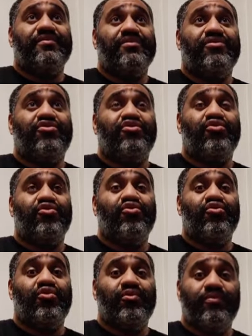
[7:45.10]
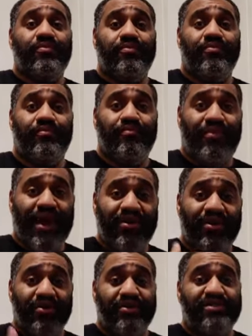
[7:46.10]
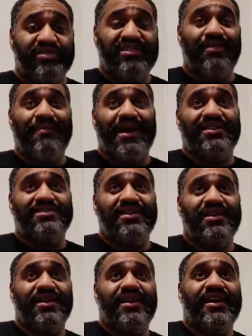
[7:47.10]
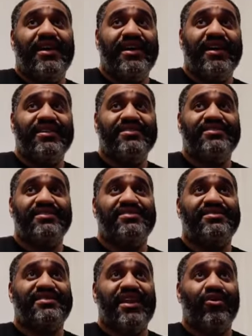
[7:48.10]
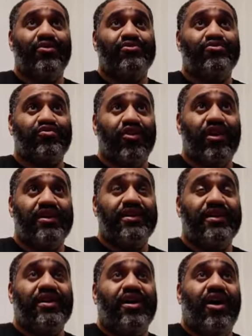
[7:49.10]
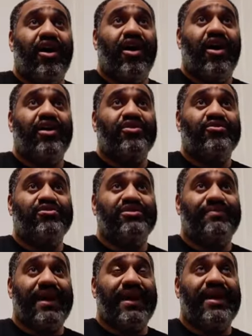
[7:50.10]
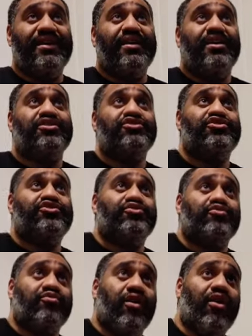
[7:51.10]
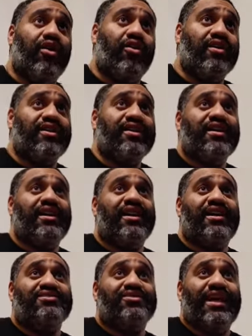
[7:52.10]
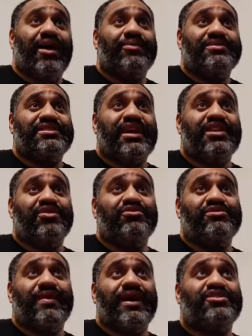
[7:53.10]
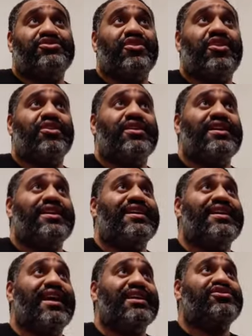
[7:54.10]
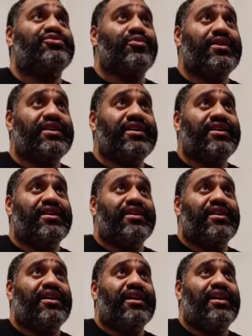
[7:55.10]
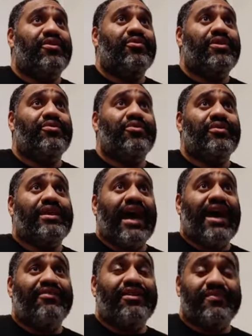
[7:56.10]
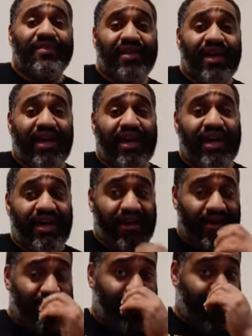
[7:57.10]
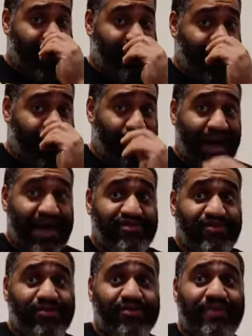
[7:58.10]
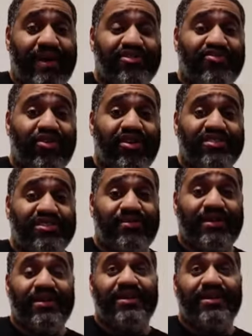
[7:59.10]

to better cement his singles run on New Japan Strong. So that was the end of New Japan Strong. Next week, we will be having the main event match for New Japan Strong. It's going to be